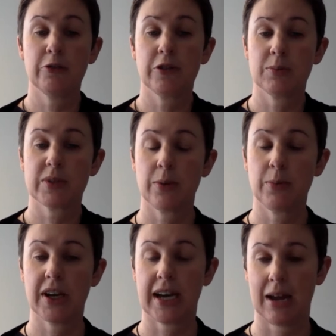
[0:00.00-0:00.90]
firms
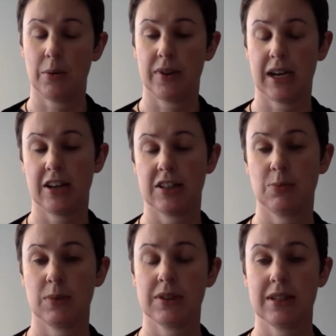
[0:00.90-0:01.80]
communicate with their
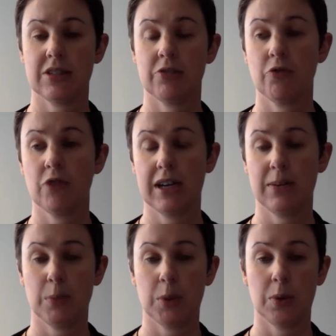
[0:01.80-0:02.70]
customers is a really
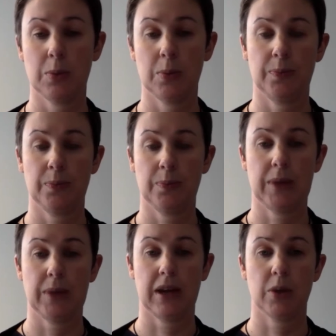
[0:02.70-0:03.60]
important
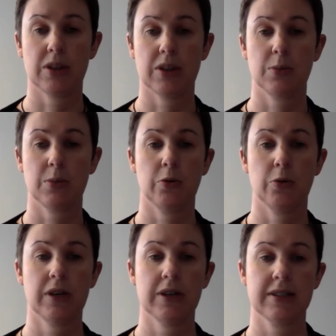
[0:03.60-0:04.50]
principle
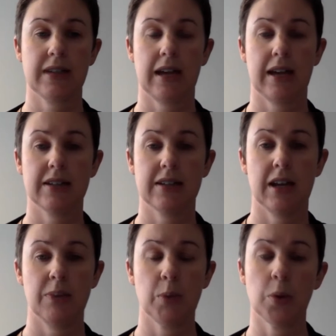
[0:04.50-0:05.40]
for us and an
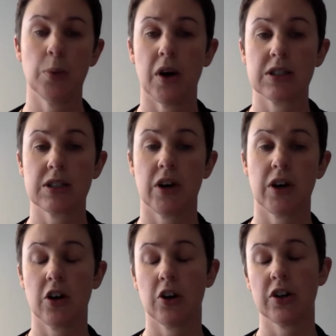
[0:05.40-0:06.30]
important part of
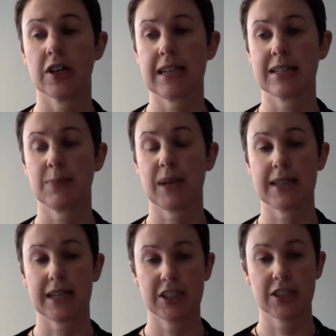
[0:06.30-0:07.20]
our conduct
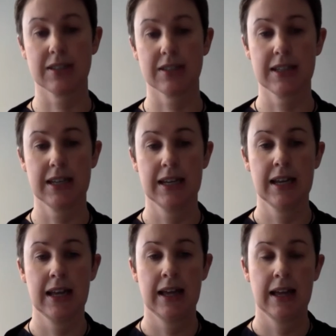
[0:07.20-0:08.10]
expectations.
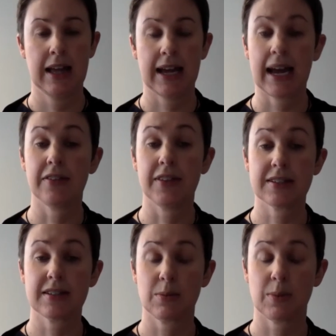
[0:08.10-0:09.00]
Again,
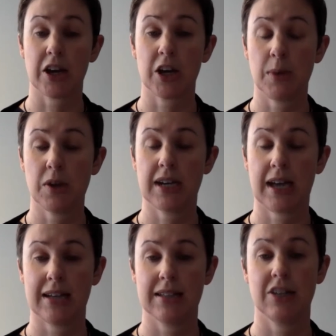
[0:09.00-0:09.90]
this is about
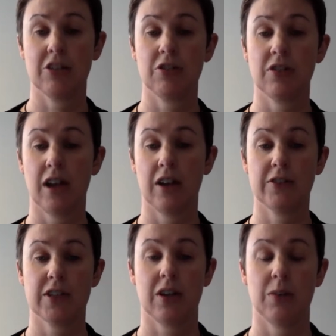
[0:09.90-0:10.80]
communicating through the
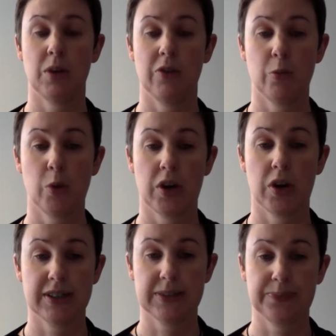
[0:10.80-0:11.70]
lifetime of a product.